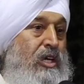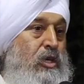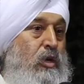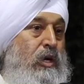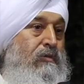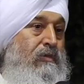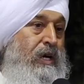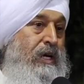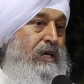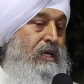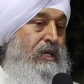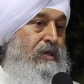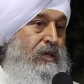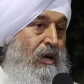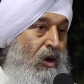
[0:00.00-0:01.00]
you
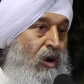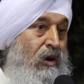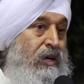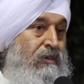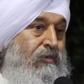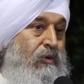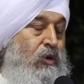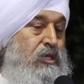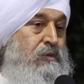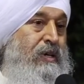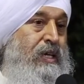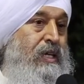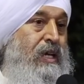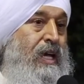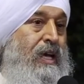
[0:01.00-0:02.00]
invited the law
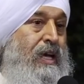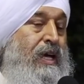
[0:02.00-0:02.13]
enforcement,